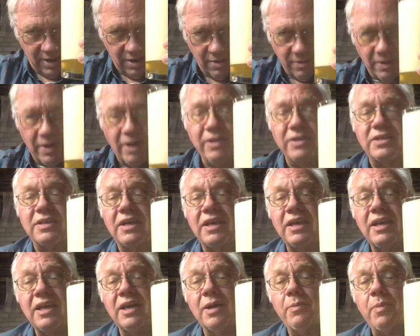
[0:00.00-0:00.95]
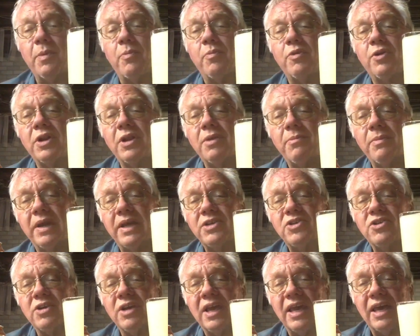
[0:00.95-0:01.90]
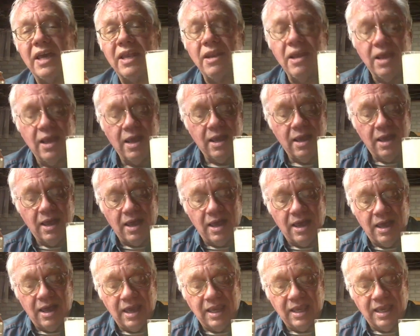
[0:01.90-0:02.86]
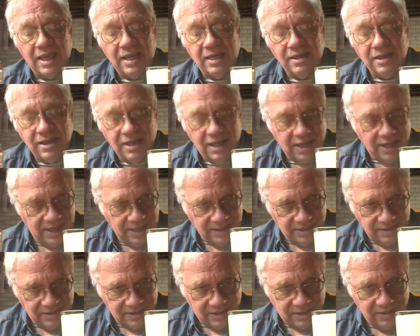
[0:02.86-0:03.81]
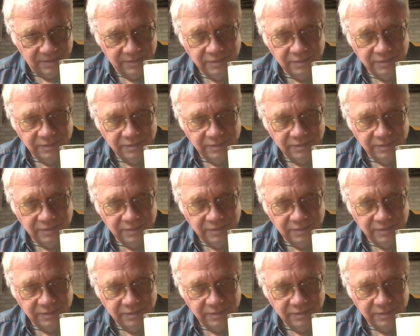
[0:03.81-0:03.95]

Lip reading: Well, it's kicking up a pretty major head. I can't deny it's the